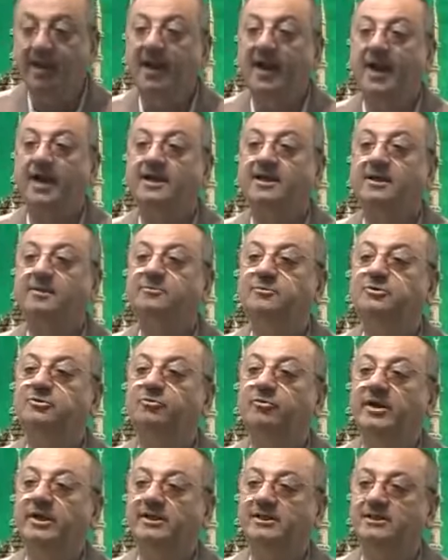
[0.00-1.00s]
Atom's
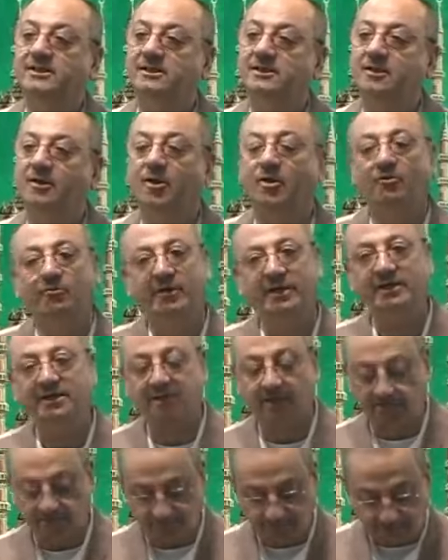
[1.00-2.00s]
weight or weight
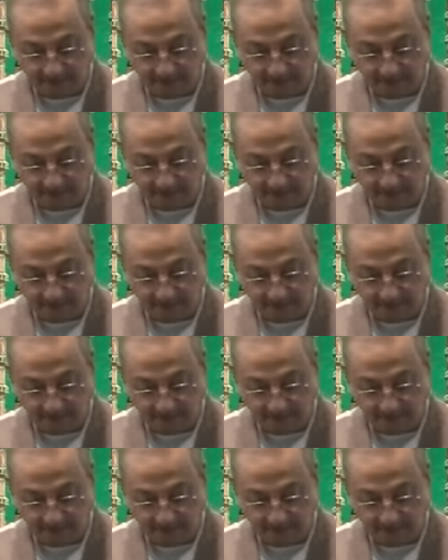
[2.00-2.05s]
of an